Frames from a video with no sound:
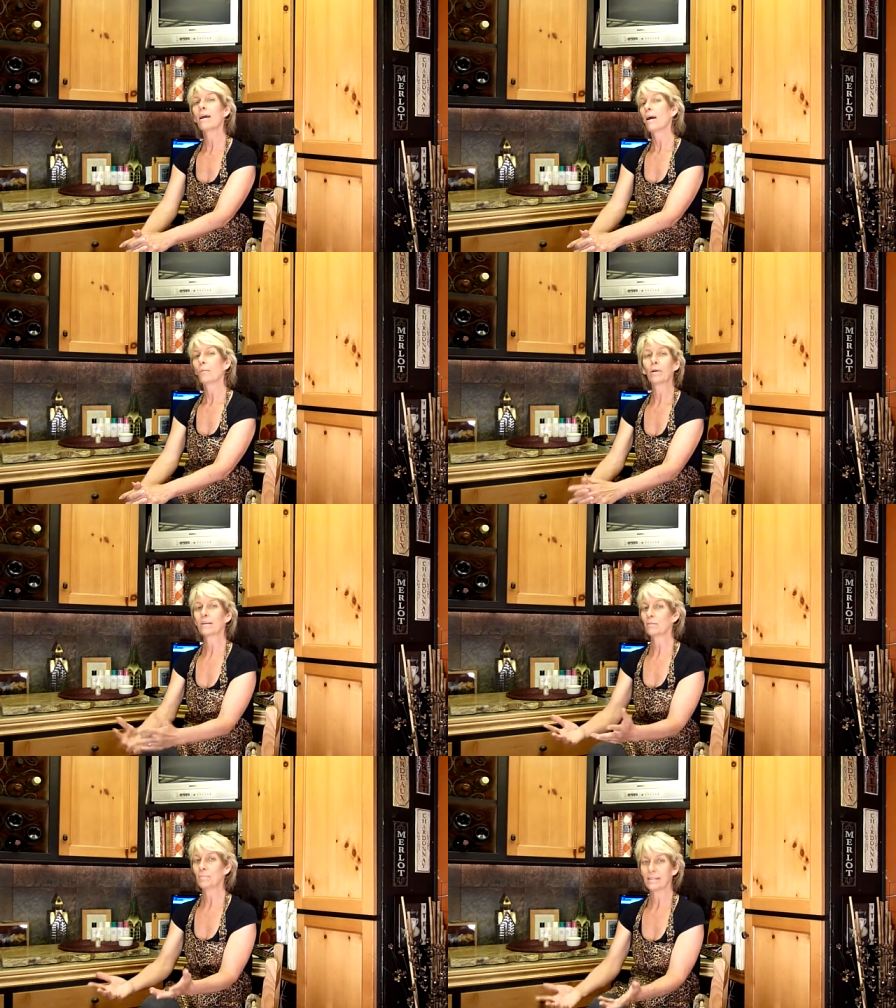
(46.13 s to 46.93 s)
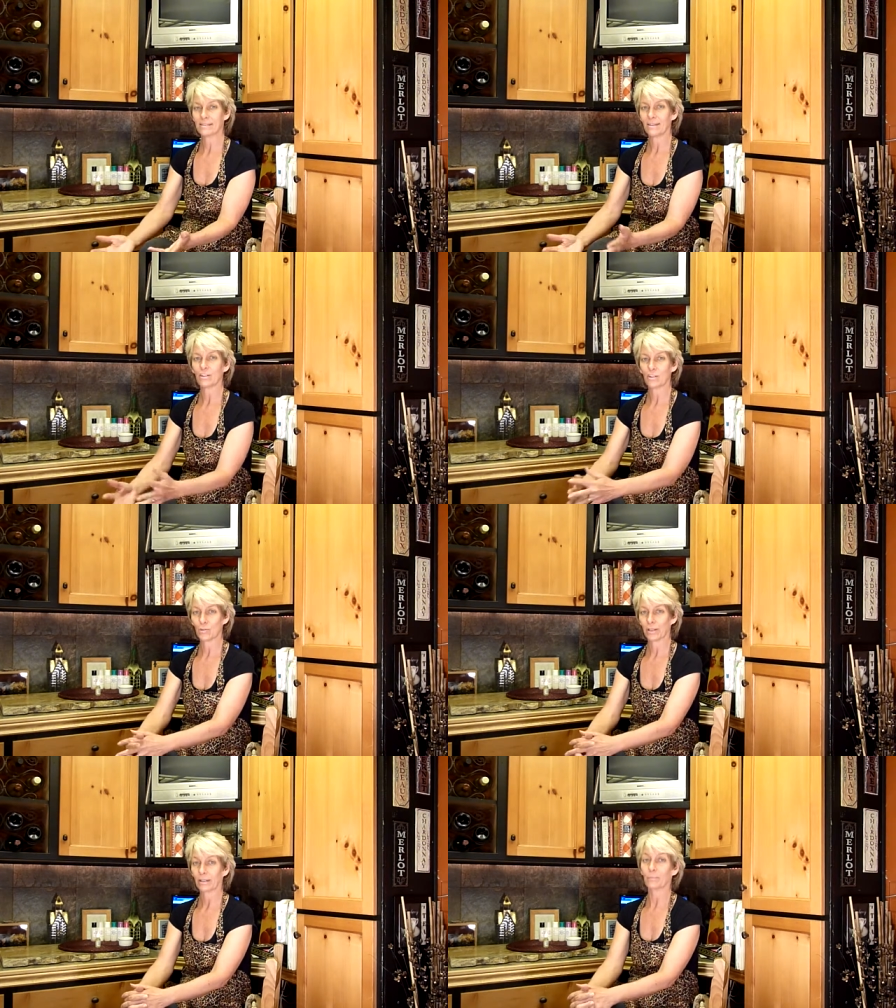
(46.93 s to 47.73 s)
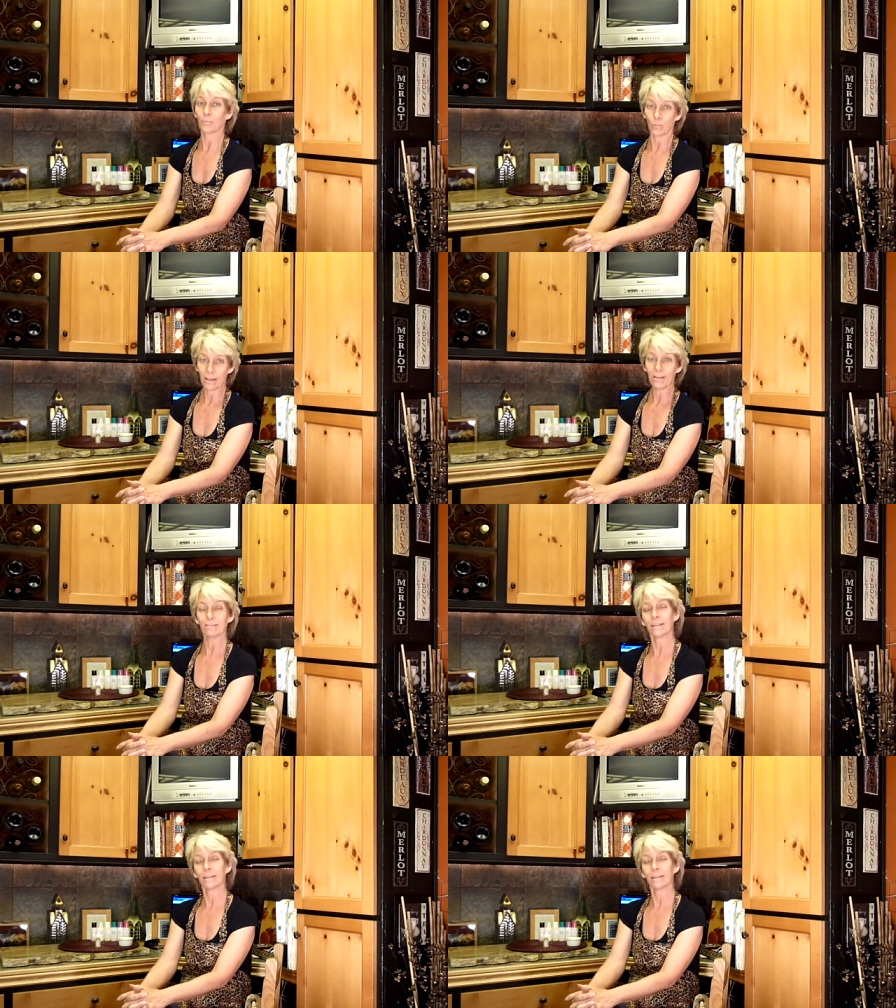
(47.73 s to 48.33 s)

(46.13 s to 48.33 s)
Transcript: What could be such a trick? Well,